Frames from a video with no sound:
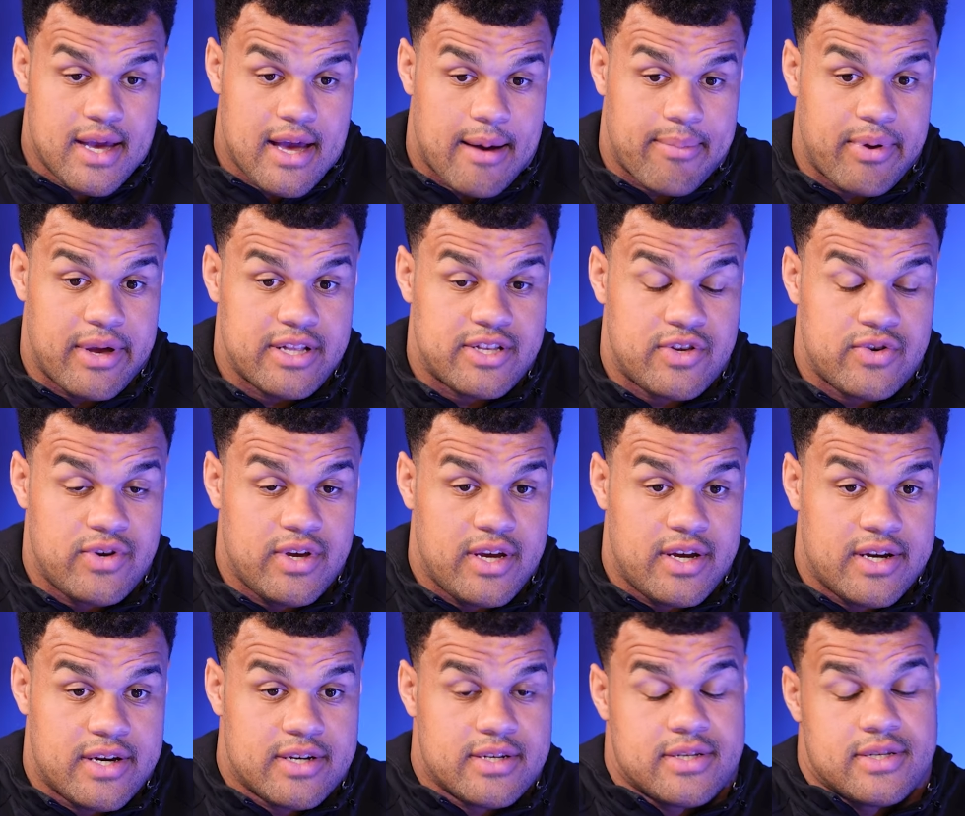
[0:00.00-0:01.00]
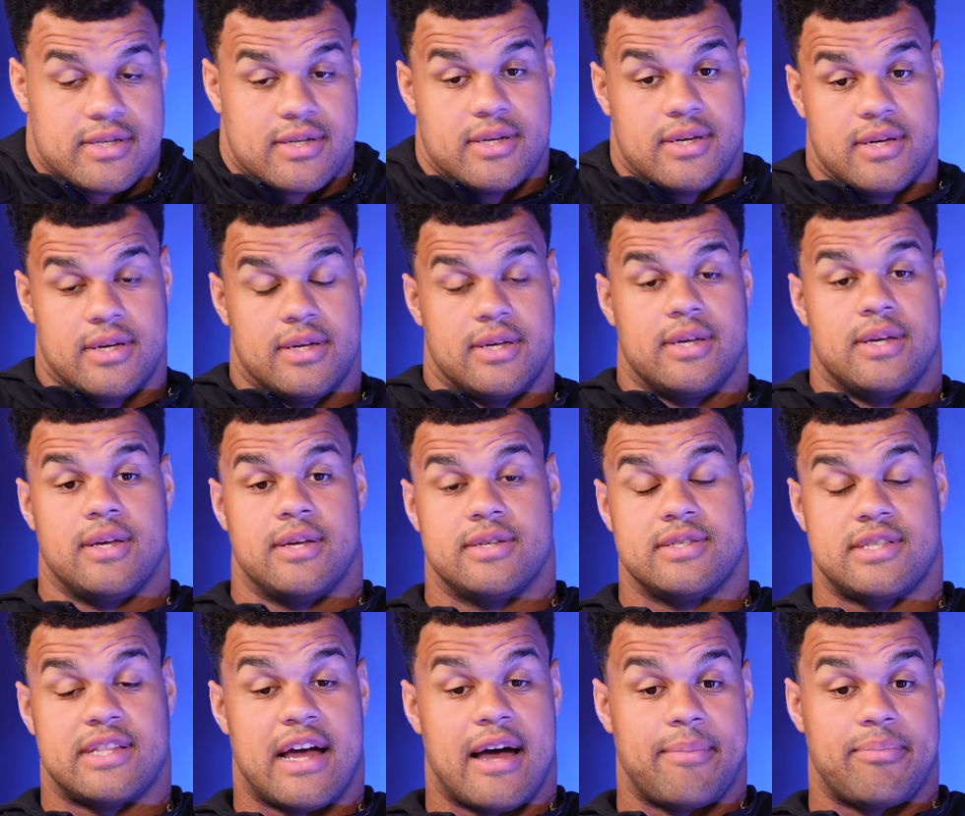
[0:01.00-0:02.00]
I played 2 years.
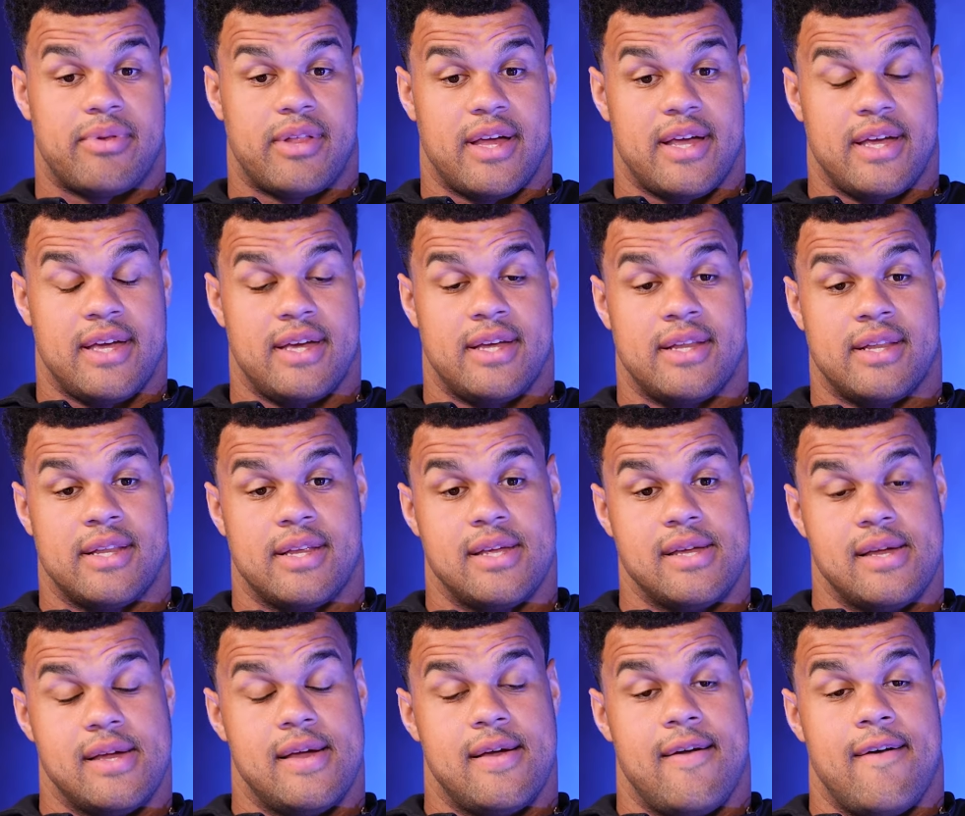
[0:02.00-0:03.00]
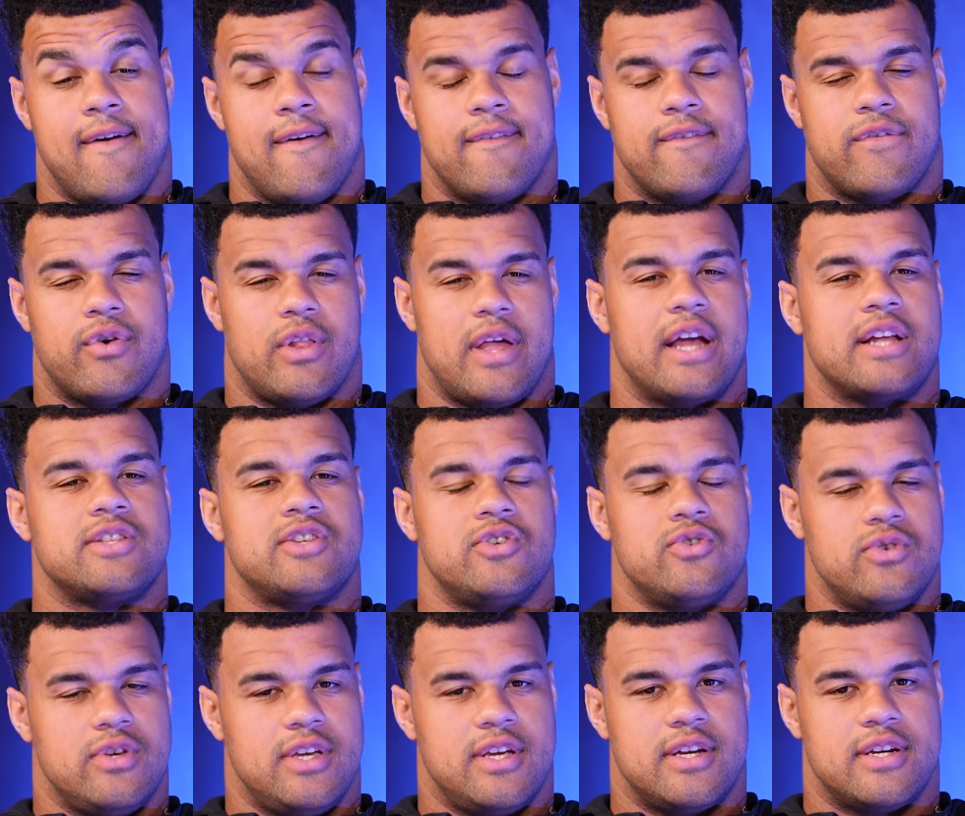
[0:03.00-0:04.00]
Stopped playing for like
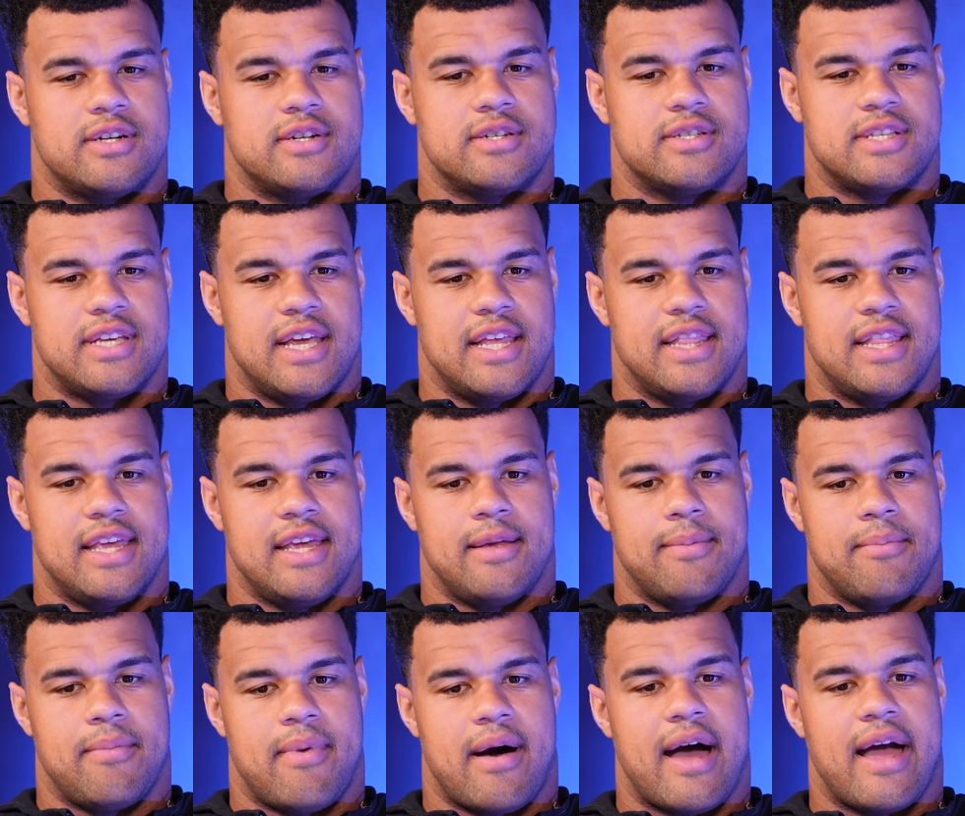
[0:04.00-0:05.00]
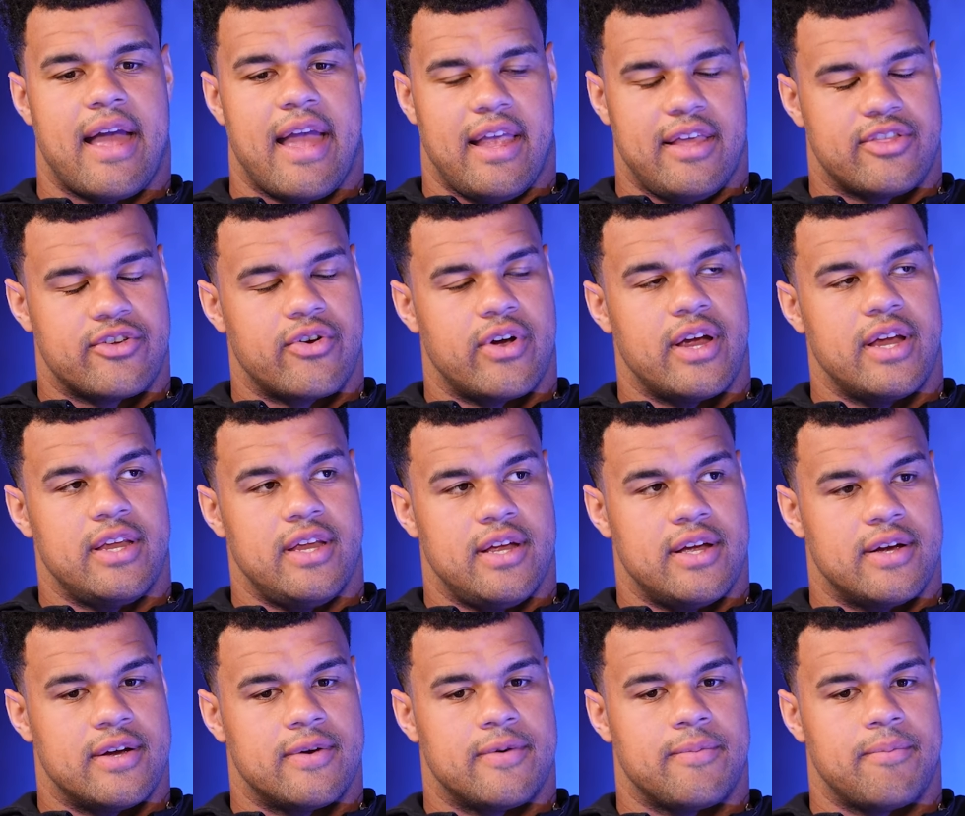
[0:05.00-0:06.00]
2 years, and then my eighth grade
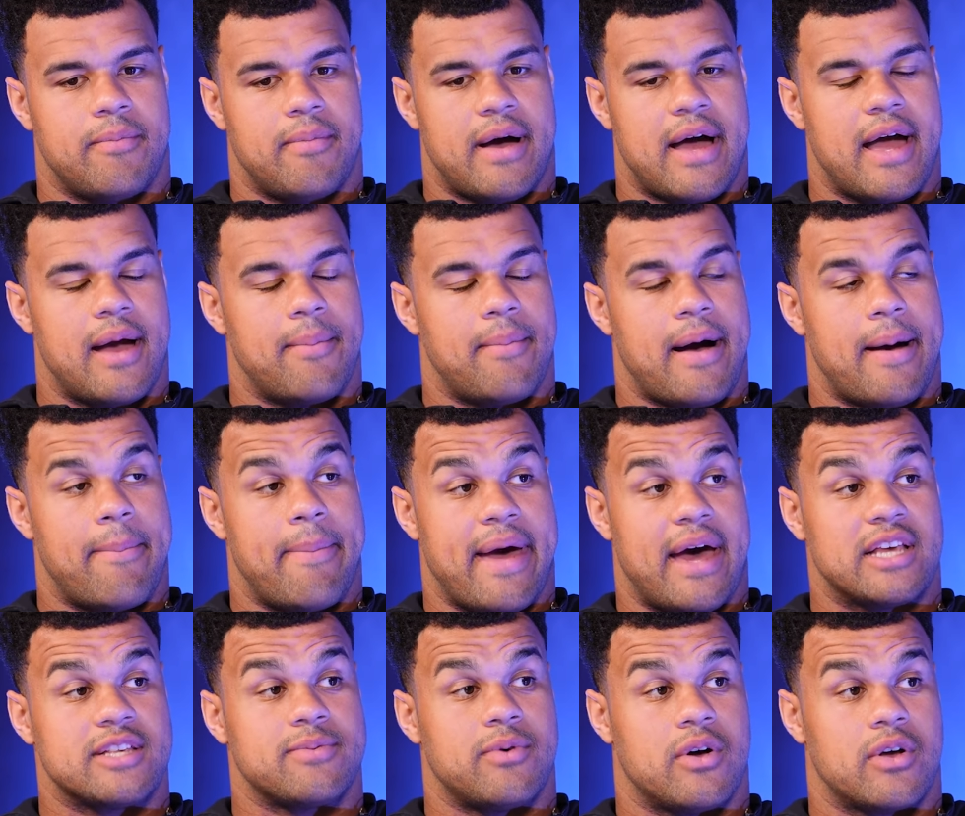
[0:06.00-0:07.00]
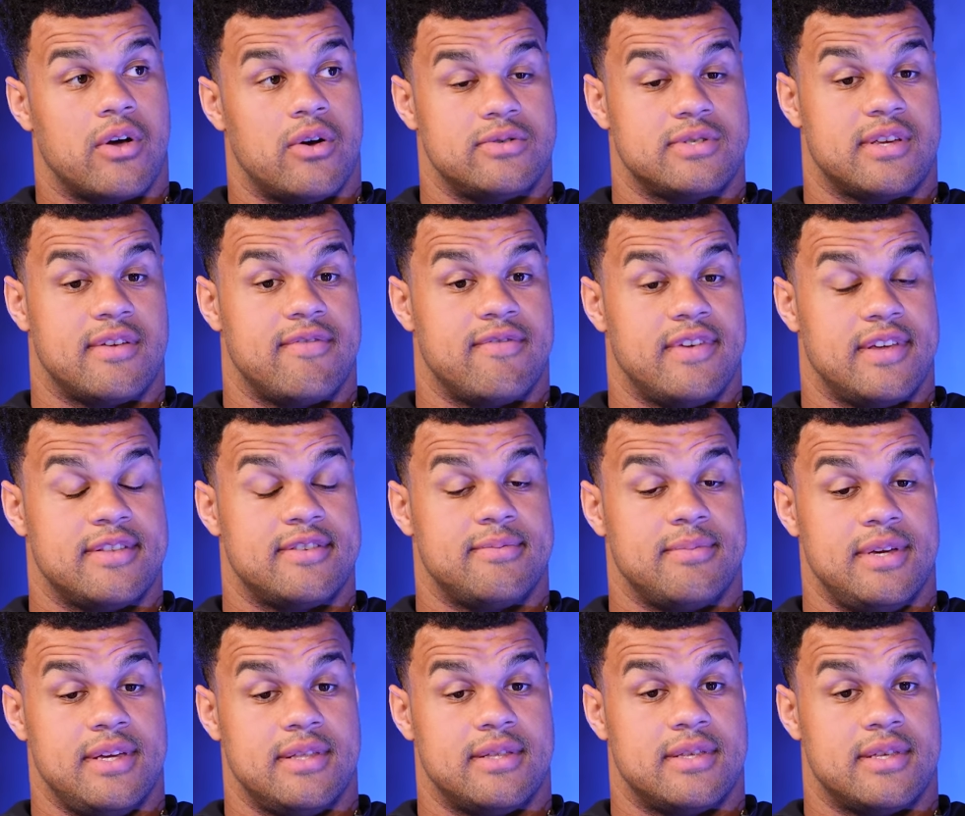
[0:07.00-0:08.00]
year, my basketball coach convinced
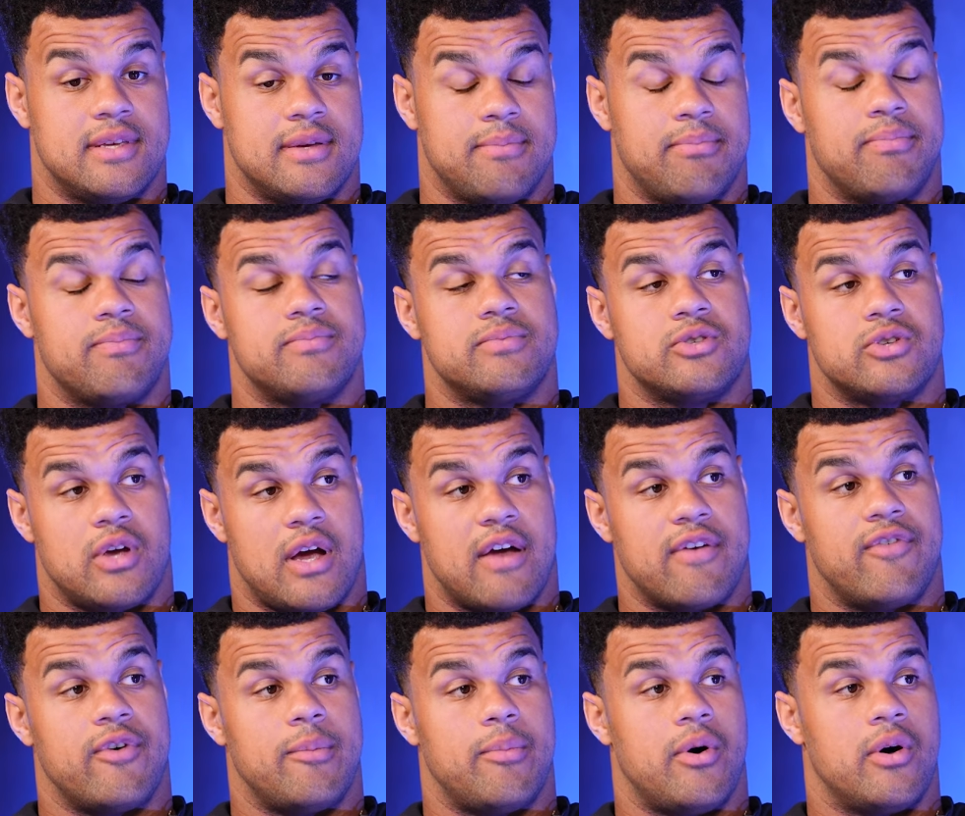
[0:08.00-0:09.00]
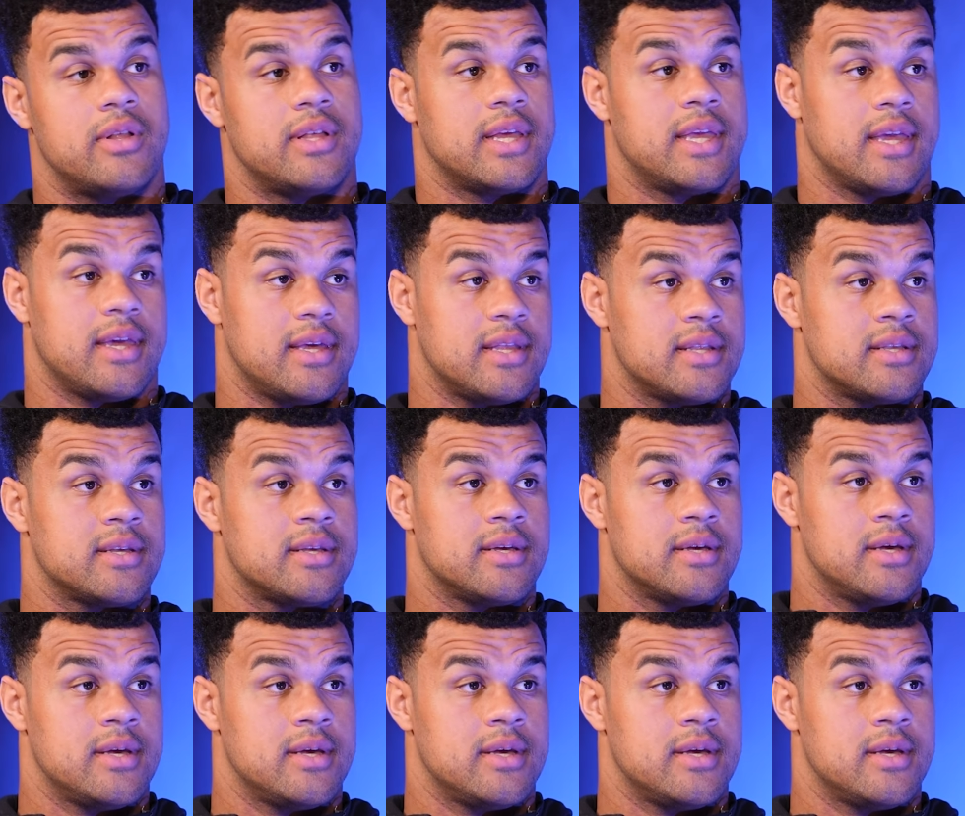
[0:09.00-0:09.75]
me to try football again.